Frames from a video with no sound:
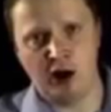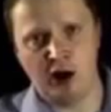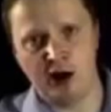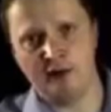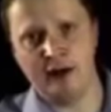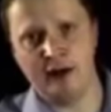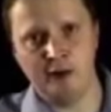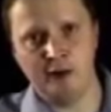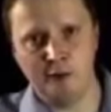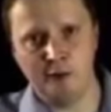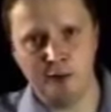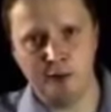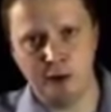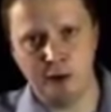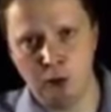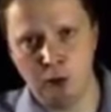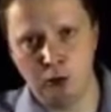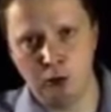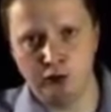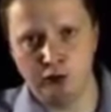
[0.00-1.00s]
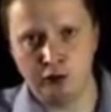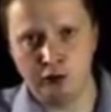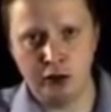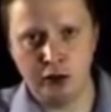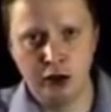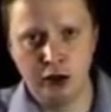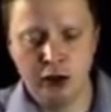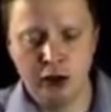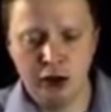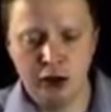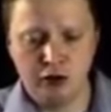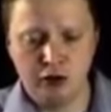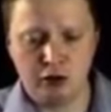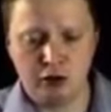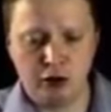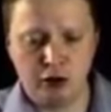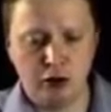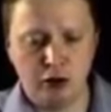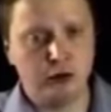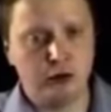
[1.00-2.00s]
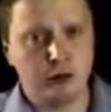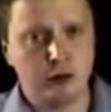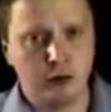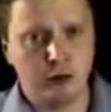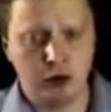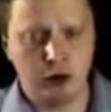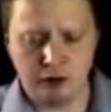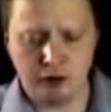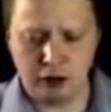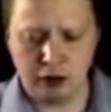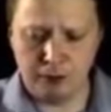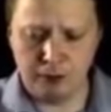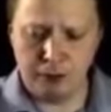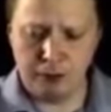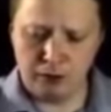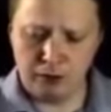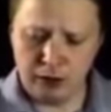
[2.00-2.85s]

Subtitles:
running down the board to try to loosen white up on